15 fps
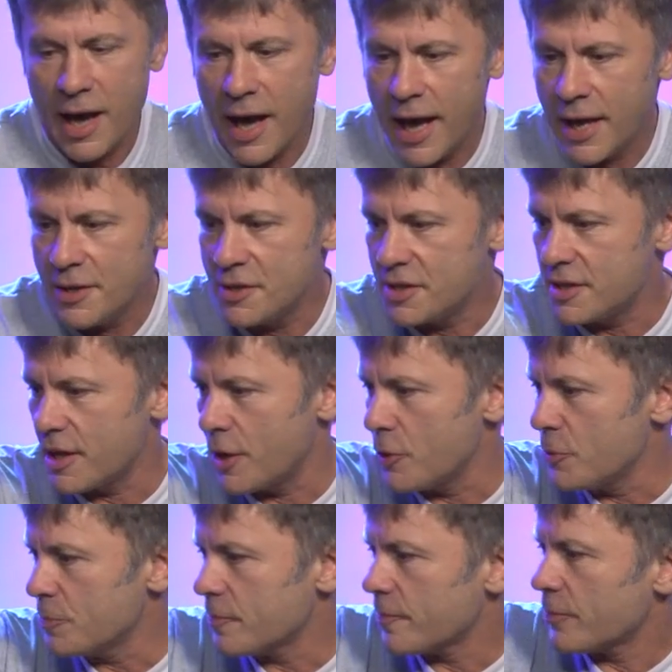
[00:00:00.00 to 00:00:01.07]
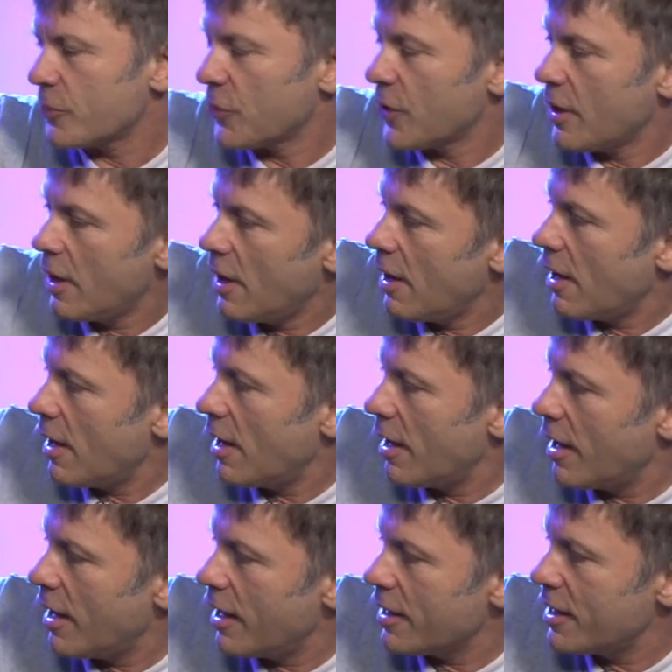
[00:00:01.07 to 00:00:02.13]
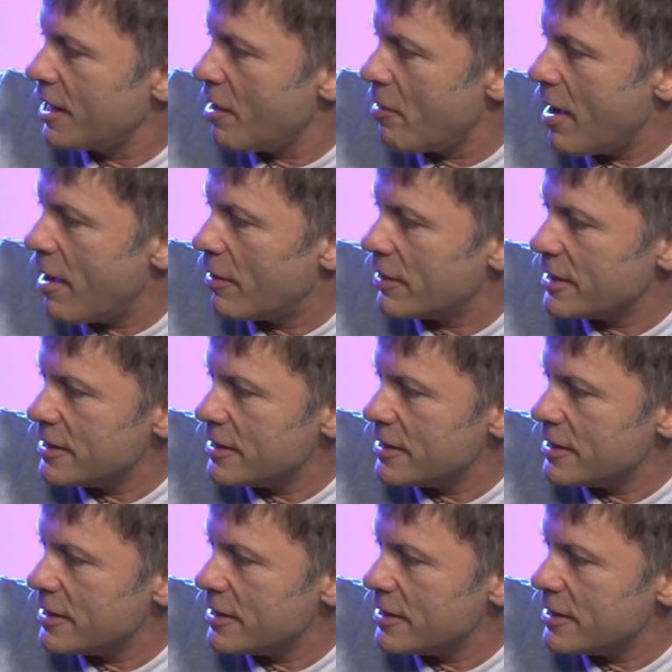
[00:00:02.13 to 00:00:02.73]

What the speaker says: And so I go out,